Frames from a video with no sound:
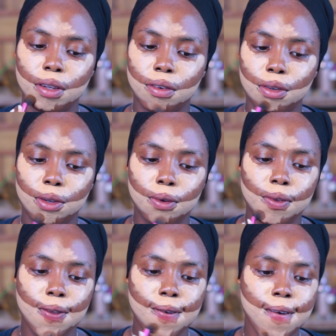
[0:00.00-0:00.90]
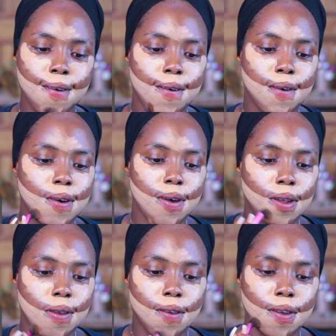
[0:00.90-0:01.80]
that she used
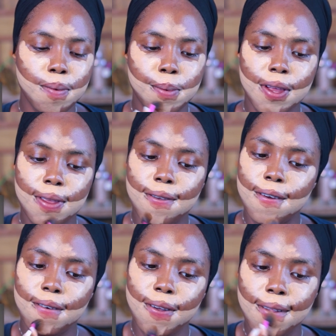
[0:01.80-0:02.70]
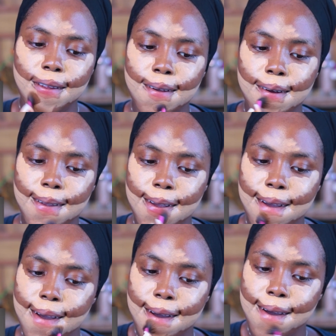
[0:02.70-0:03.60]
and just blending everything out.
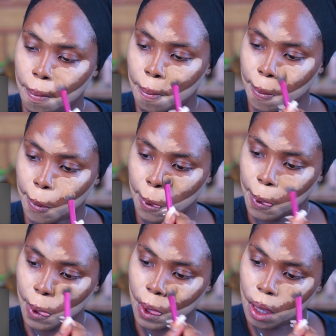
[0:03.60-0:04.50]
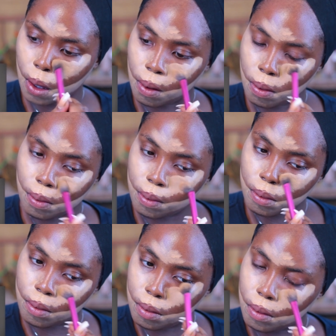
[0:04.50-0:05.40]
If you're someone that is
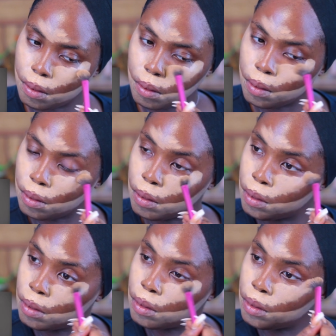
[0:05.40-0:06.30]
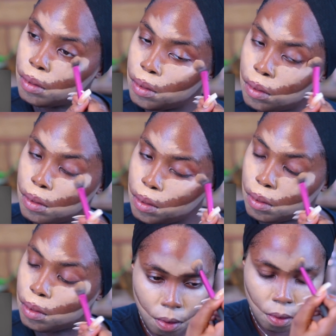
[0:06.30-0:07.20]
scared of a
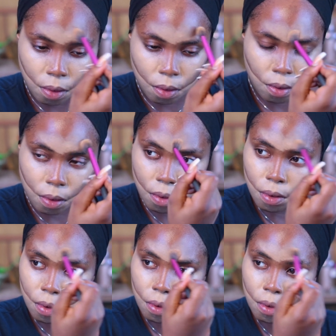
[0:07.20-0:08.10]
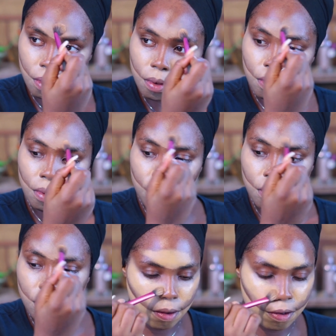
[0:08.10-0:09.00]
glam, then
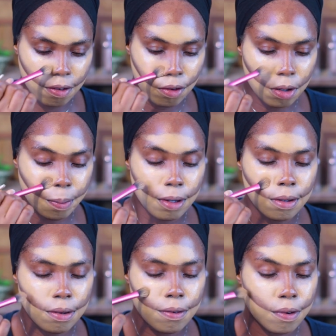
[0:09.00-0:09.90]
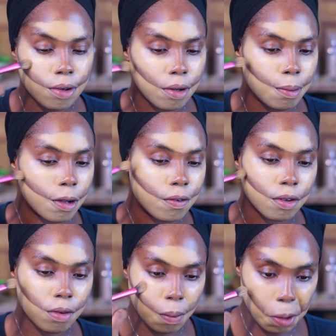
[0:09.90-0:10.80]
she's not a person for you. But
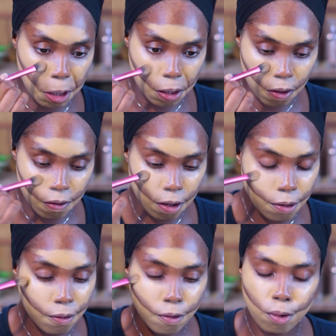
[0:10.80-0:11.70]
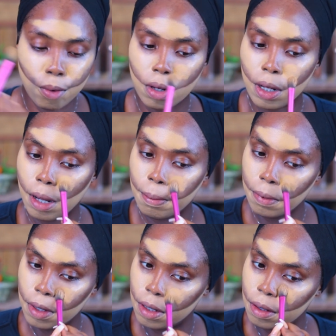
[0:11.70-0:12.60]
if you're someone that loves a full
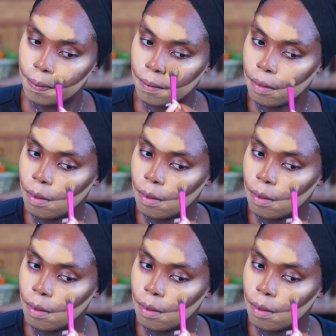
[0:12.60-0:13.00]
glam, then